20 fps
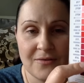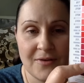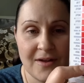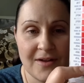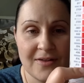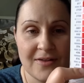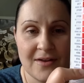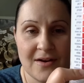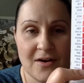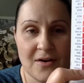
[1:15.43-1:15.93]

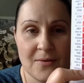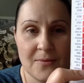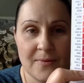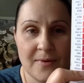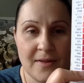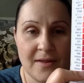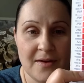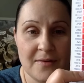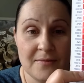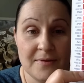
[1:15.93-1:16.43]
like they're
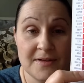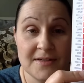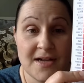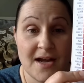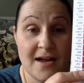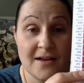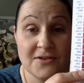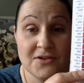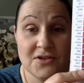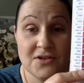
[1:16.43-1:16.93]
really
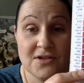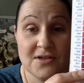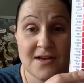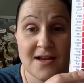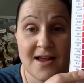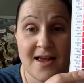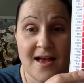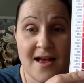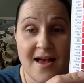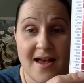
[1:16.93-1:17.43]
retouched
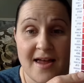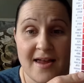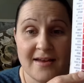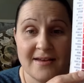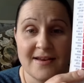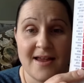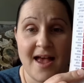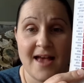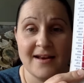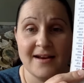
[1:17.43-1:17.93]

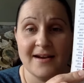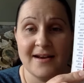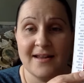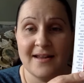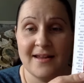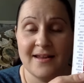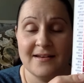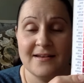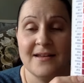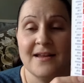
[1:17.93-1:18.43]
and
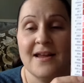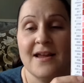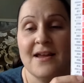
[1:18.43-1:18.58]
edited